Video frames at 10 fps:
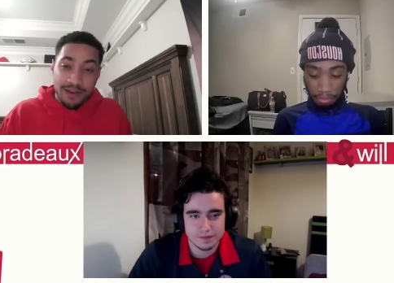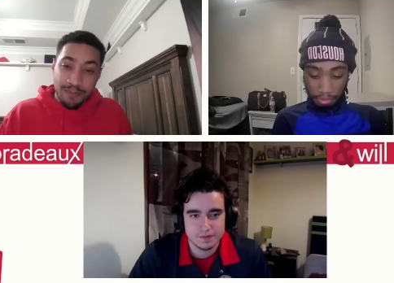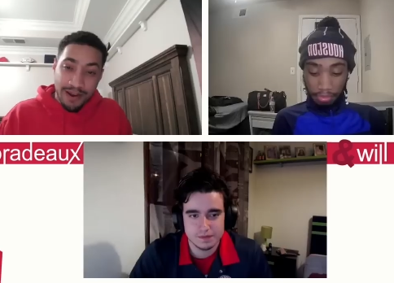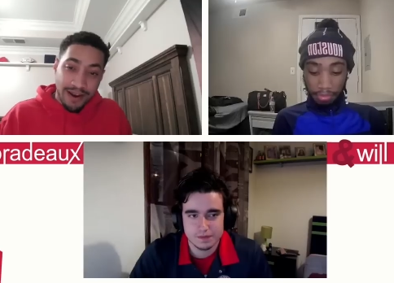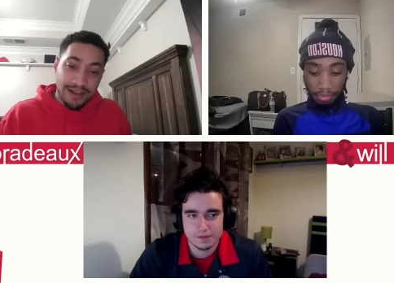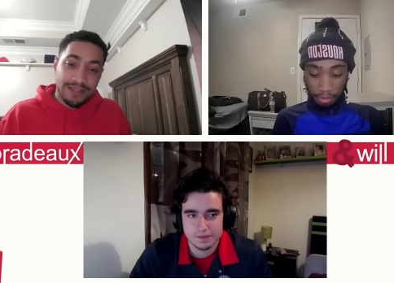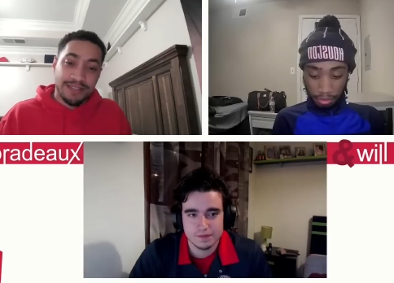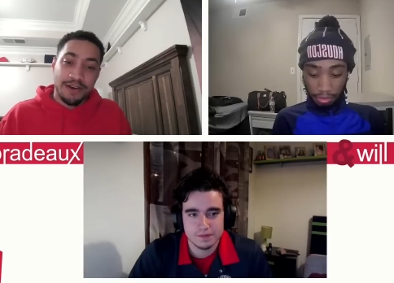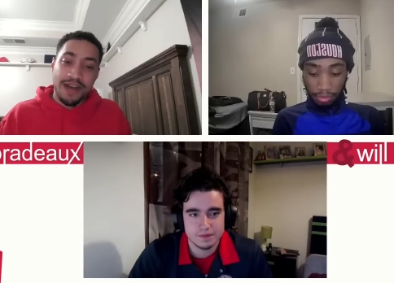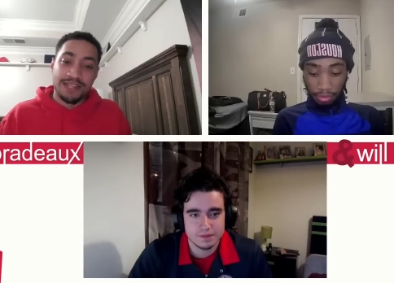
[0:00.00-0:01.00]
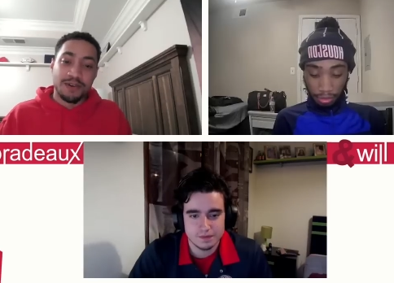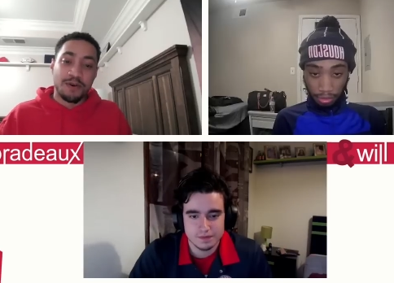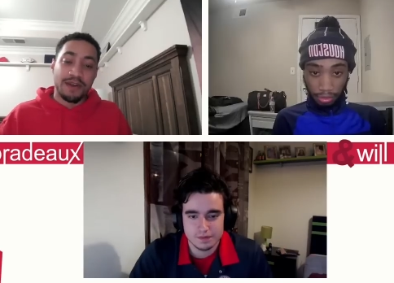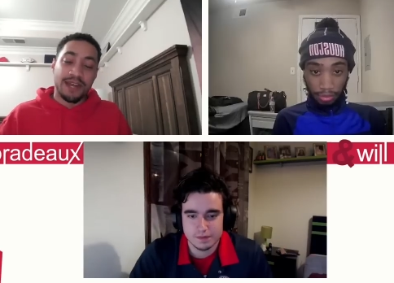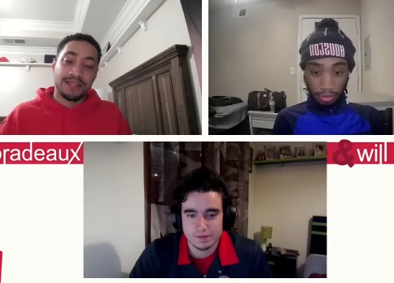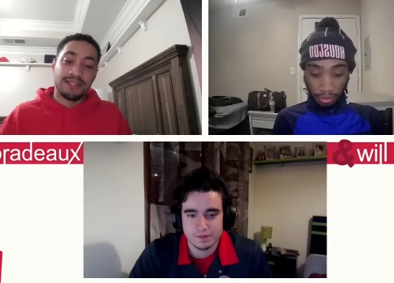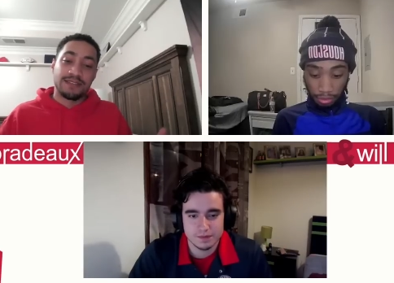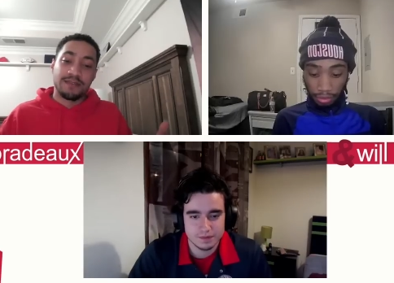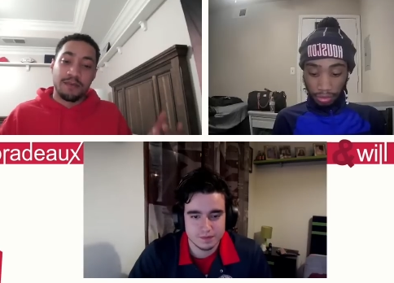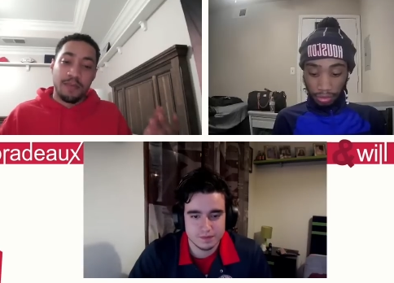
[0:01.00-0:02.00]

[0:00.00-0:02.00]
Speaker 1: appearance. So as always,